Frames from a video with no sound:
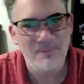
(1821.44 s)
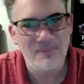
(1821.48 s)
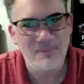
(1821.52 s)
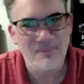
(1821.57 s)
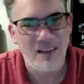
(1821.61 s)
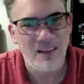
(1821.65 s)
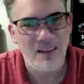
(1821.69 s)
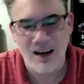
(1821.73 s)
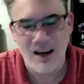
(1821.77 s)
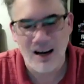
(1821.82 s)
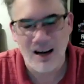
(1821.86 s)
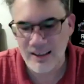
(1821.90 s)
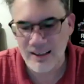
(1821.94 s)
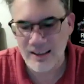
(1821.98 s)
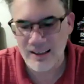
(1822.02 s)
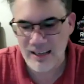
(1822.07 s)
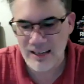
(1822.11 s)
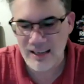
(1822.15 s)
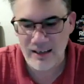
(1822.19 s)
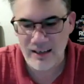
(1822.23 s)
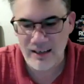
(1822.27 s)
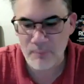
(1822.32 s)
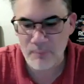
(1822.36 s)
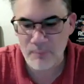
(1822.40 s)
no,
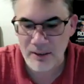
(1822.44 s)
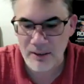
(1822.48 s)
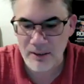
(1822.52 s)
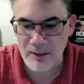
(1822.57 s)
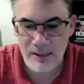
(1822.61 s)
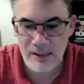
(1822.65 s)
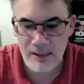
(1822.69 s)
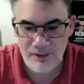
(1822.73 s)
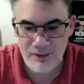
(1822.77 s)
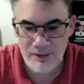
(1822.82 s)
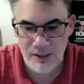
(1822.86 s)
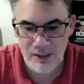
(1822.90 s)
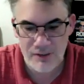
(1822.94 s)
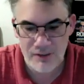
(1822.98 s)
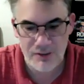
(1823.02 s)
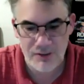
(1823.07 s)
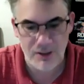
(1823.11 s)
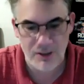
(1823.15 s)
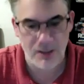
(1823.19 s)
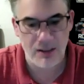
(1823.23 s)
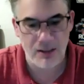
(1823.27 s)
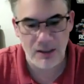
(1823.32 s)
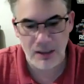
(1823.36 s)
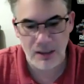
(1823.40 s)
and but it's it's
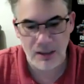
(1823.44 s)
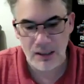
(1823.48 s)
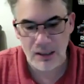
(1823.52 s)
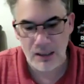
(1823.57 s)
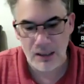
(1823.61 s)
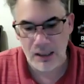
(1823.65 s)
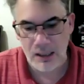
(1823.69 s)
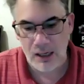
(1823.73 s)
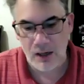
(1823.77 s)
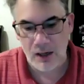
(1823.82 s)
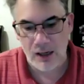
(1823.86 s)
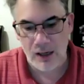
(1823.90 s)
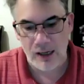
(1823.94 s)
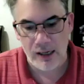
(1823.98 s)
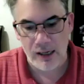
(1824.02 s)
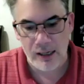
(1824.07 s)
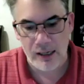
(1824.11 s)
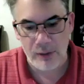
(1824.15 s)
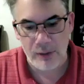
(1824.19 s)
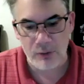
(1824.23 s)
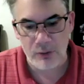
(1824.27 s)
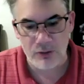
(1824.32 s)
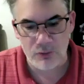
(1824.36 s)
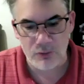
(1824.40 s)
a it
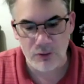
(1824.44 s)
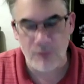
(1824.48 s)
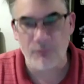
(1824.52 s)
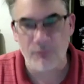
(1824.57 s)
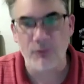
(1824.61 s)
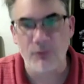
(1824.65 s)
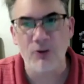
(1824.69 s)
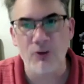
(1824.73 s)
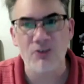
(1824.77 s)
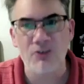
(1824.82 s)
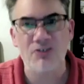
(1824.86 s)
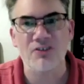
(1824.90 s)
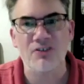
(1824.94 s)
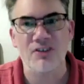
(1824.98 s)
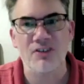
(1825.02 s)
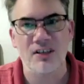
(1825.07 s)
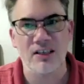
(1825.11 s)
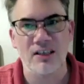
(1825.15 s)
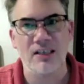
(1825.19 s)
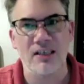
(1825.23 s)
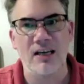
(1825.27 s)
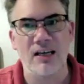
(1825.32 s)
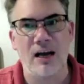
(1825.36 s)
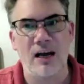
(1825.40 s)
was the first
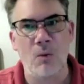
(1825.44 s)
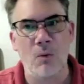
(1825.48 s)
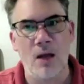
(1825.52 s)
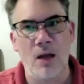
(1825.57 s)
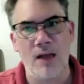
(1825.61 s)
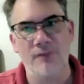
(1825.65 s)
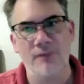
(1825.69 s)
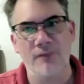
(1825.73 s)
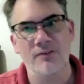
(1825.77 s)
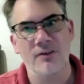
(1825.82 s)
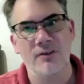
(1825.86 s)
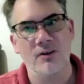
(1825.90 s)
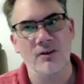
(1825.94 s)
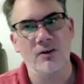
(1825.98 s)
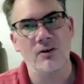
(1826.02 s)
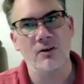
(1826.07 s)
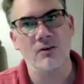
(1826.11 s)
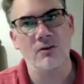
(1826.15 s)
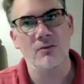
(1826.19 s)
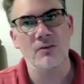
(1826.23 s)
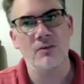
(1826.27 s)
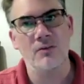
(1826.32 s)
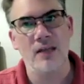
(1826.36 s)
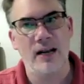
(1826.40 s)
city I went
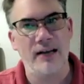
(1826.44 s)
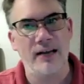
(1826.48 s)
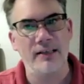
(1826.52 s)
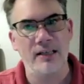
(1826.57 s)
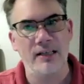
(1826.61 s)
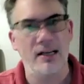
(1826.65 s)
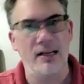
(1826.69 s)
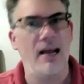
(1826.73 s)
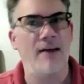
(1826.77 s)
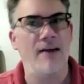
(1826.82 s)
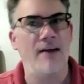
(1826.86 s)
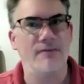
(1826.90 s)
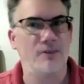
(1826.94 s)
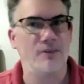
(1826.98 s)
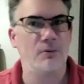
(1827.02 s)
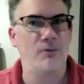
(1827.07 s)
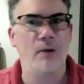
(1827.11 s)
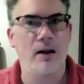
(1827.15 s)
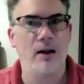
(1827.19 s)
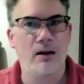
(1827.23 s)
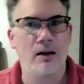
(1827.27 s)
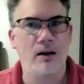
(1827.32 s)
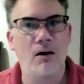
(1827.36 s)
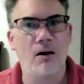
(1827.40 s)
to that I didn't have to
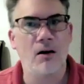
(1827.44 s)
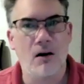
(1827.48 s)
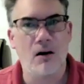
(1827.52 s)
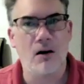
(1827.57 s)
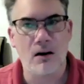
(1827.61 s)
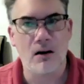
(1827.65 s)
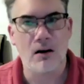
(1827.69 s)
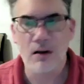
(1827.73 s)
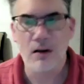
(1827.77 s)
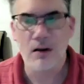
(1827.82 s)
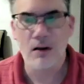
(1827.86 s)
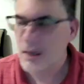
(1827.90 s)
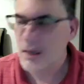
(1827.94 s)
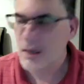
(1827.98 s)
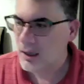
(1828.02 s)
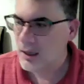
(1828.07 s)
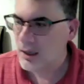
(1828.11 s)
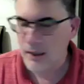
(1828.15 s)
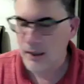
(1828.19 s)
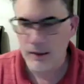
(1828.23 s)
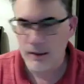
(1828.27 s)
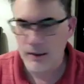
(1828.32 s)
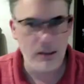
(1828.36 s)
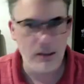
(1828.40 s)
rent a car.
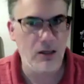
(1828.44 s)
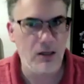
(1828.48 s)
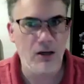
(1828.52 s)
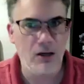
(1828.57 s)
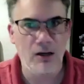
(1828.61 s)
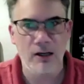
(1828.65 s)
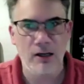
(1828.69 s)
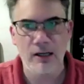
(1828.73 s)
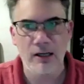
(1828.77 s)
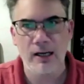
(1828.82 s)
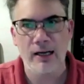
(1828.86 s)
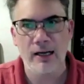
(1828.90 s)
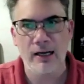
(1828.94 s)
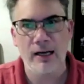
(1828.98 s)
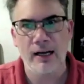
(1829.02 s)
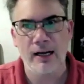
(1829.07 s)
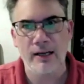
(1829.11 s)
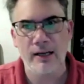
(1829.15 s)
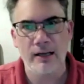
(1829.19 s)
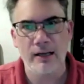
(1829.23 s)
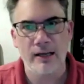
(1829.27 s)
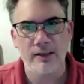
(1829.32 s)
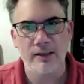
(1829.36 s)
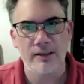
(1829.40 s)
you hmm, know, yep.
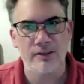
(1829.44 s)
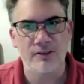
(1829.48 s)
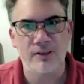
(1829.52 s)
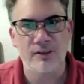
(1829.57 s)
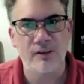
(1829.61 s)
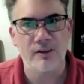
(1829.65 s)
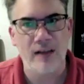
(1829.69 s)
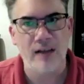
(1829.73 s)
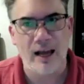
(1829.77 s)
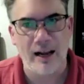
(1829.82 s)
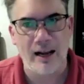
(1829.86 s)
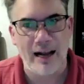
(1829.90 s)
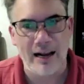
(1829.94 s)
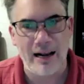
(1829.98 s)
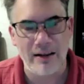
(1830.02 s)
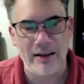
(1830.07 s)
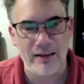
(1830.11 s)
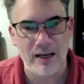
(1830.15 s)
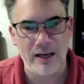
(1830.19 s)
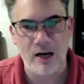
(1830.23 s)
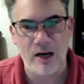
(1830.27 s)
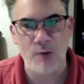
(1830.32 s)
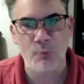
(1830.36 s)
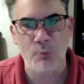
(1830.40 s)
I, I, just got out of
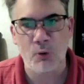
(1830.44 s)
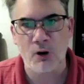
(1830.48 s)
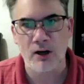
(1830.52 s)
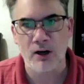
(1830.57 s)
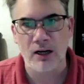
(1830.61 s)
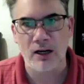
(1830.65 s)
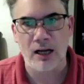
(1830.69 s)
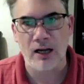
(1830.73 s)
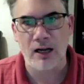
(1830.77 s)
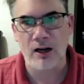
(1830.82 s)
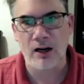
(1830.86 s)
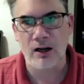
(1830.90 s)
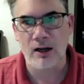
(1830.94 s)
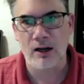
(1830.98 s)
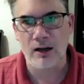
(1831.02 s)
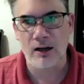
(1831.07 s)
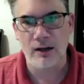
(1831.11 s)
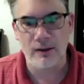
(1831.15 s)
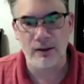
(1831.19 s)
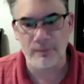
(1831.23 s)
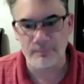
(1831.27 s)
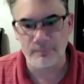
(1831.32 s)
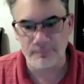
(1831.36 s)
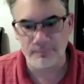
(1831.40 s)
the airport, got a
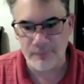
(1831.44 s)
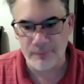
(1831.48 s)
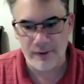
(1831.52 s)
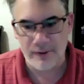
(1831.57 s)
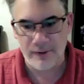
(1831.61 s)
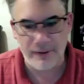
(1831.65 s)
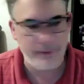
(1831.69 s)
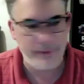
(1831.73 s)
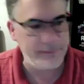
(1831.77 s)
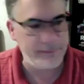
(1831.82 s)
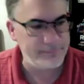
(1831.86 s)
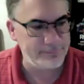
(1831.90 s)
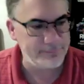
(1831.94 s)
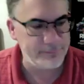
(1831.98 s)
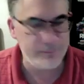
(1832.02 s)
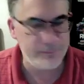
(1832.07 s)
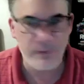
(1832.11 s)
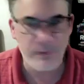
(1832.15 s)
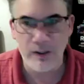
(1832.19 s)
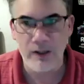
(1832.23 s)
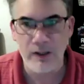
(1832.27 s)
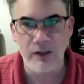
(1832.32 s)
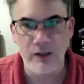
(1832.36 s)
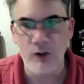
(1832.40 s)
um, um,
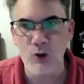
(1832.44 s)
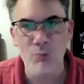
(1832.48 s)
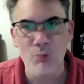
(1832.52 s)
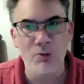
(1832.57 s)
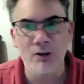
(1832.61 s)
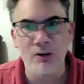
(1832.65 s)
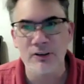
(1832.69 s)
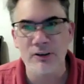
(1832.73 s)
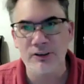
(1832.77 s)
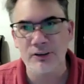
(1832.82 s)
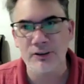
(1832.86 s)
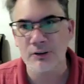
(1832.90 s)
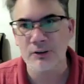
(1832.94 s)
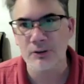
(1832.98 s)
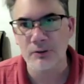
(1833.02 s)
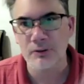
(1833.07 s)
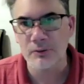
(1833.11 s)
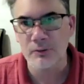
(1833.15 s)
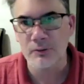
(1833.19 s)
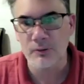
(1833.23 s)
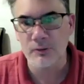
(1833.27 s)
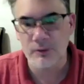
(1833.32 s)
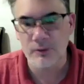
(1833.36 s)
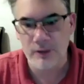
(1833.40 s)
Uber
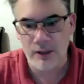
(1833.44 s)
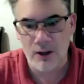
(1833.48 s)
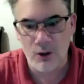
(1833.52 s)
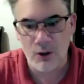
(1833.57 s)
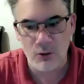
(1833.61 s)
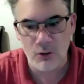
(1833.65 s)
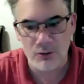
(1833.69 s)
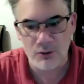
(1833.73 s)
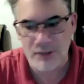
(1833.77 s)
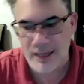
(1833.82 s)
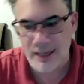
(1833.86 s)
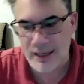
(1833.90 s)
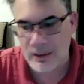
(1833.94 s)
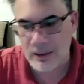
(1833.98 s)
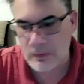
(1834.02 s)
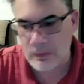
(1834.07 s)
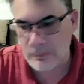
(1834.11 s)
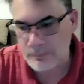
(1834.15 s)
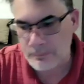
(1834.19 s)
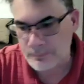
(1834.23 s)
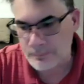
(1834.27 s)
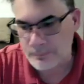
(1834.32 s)
to the hotel,